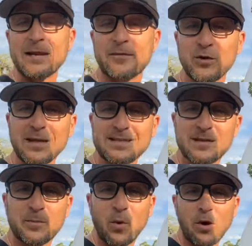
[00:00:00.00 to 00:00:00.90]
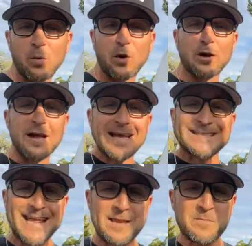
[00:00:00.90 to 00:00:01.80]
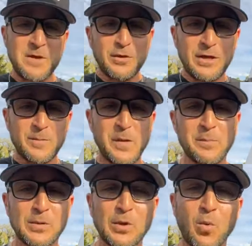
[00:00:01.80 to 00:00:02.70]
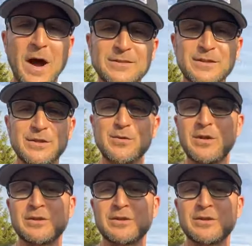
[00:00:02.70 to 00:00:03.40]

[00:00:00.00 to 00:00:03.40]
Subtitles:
And if you get to the point where 10 million people are watching you,